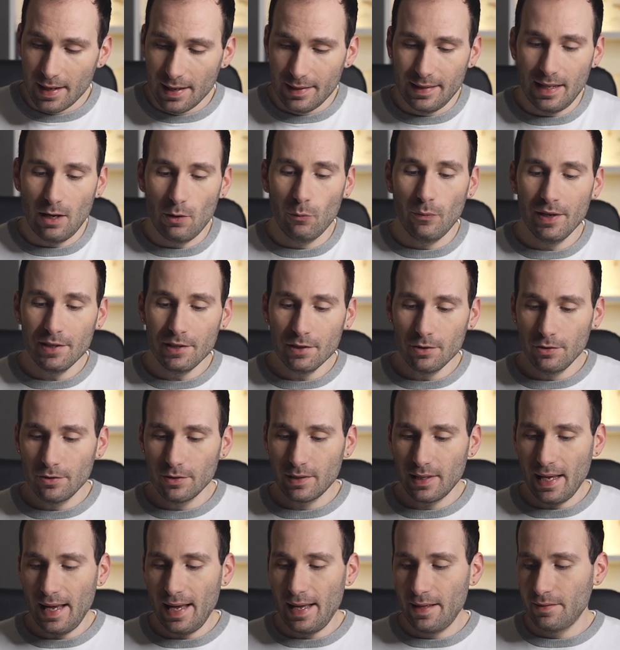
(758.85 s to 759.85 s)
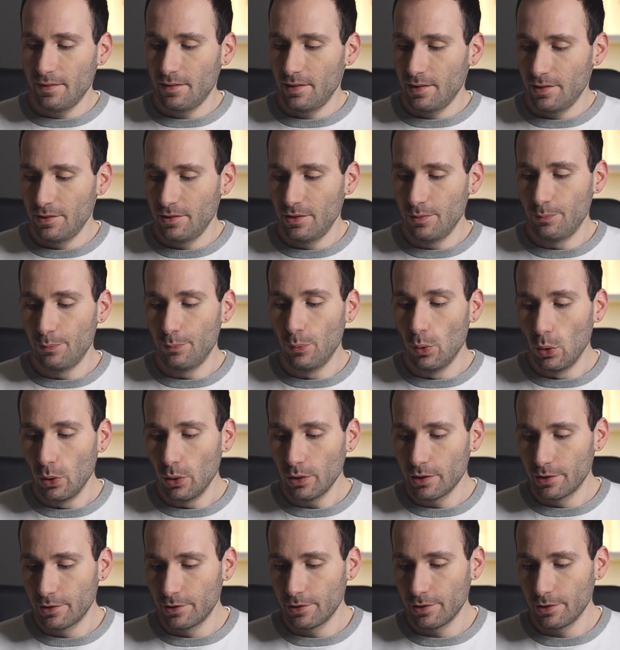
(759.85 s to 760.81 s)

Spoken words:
Now, when you look at the book,